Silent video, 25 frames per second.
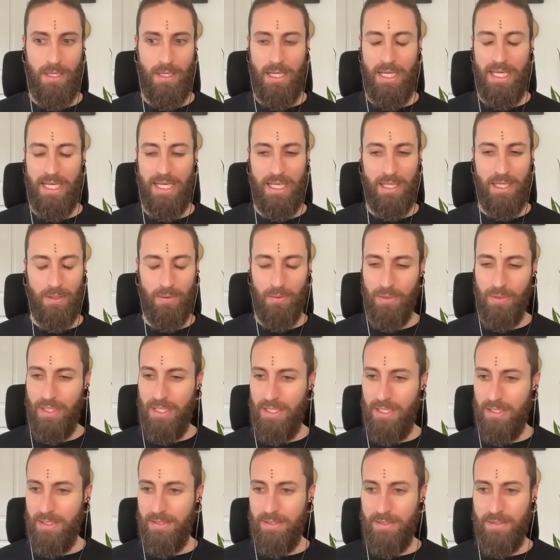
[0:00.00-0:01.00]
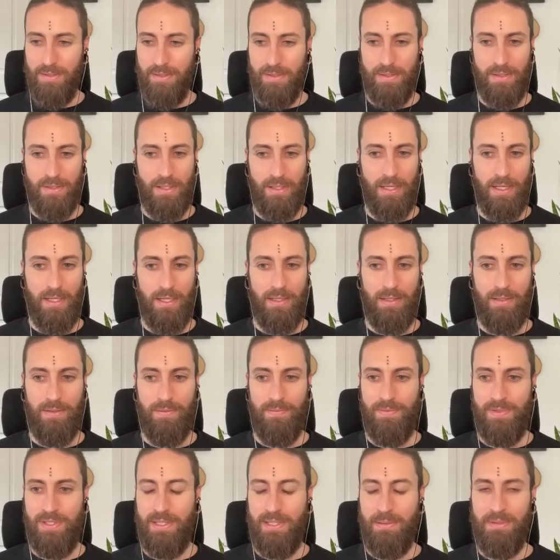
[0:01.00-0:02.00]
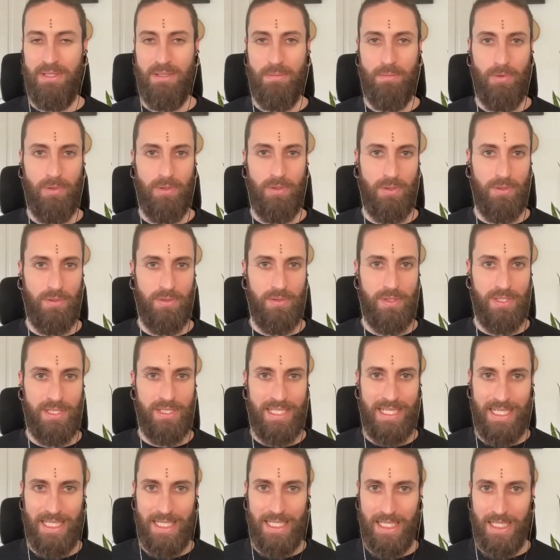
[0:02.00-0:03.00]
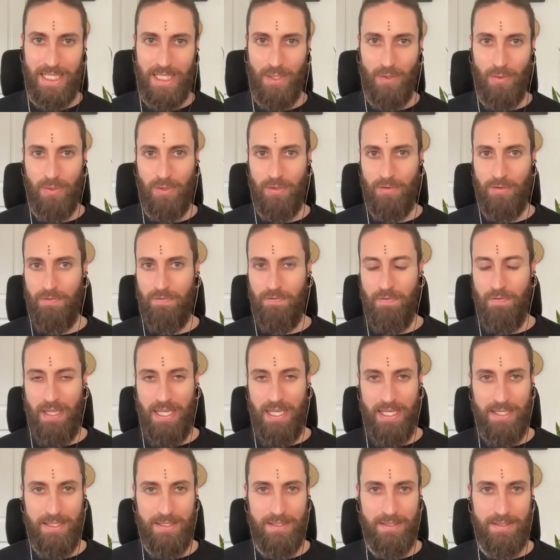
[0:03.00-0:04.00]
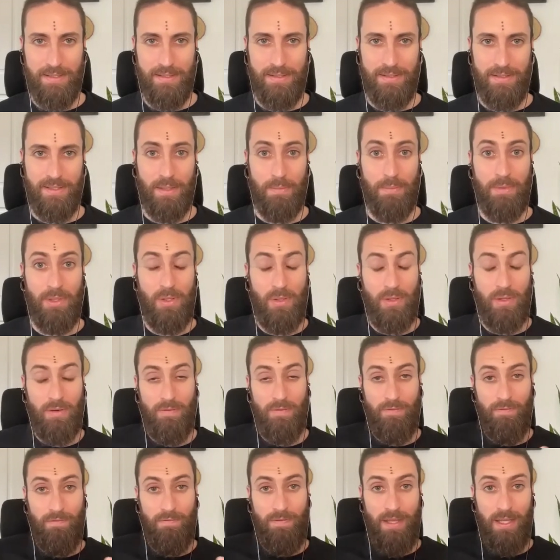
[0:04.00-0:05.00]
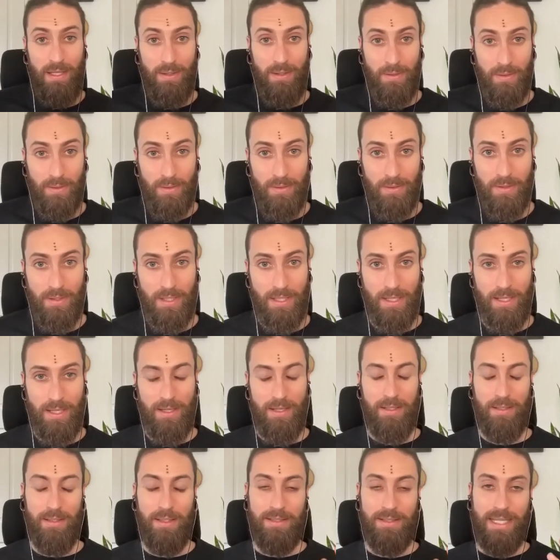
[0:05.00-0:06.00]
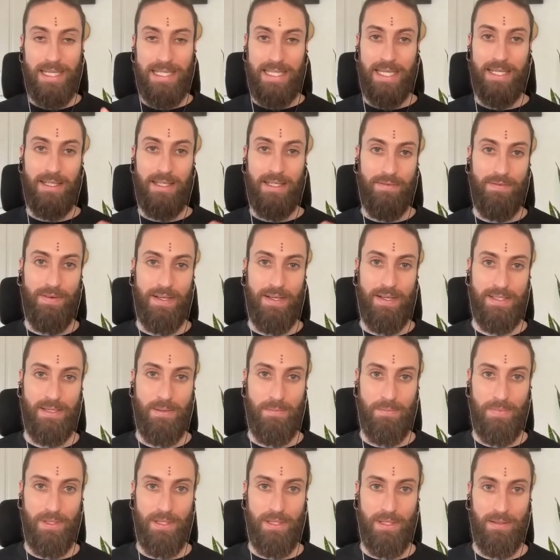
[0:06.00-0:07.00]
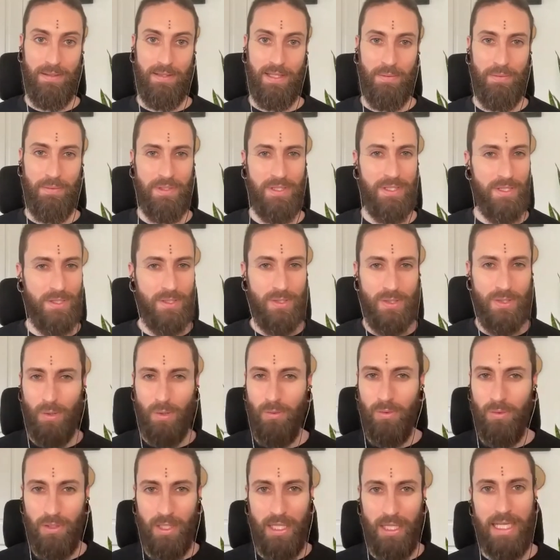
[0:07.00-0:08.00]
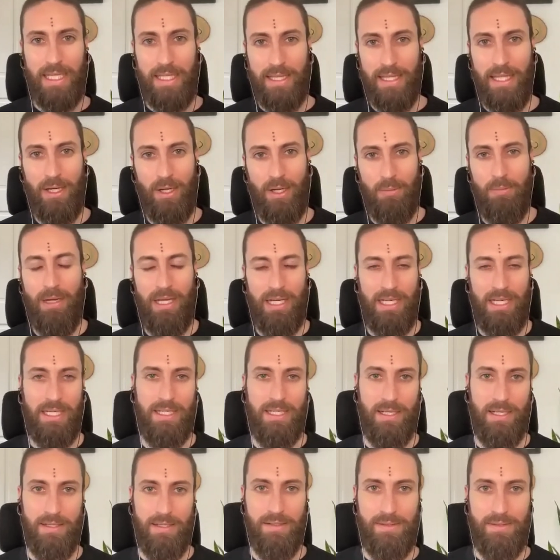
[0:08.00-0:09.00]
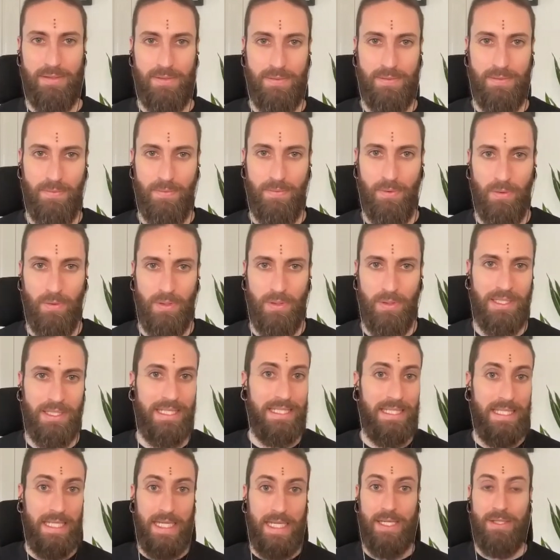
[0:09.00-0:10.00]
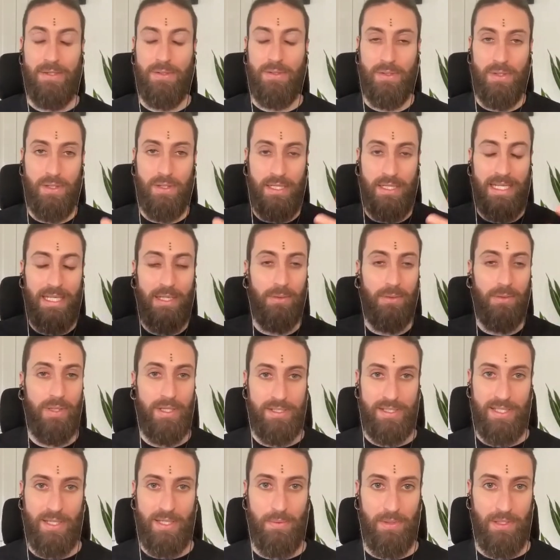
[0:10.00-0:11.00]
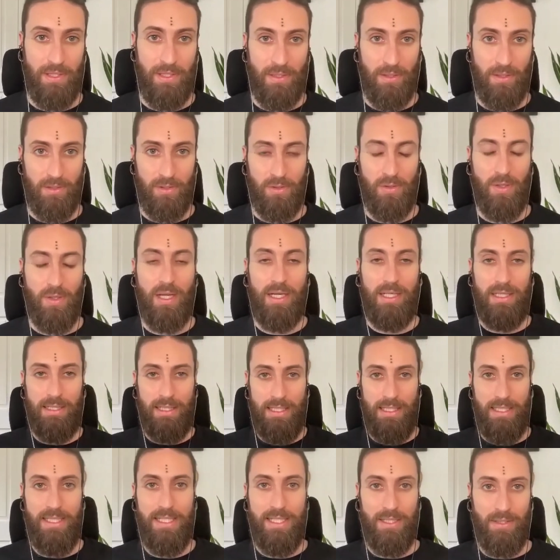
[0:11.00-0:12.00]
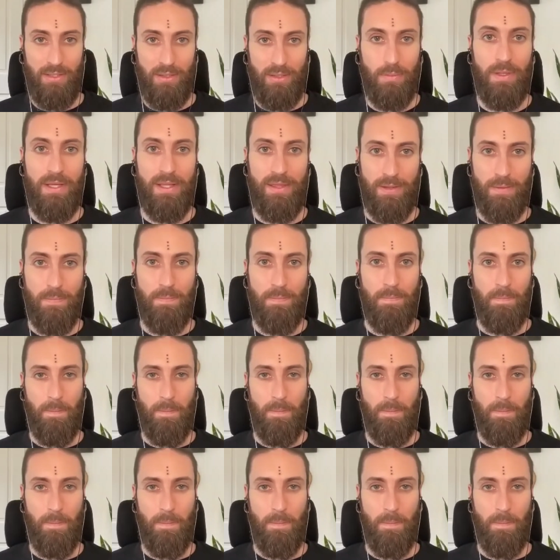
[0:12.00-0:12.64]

An illness, a symptom on your skin, on your face, something you can feel. Let's identify something that we just don't like that our body does, or a disease or an illness that we are chronically dealing with.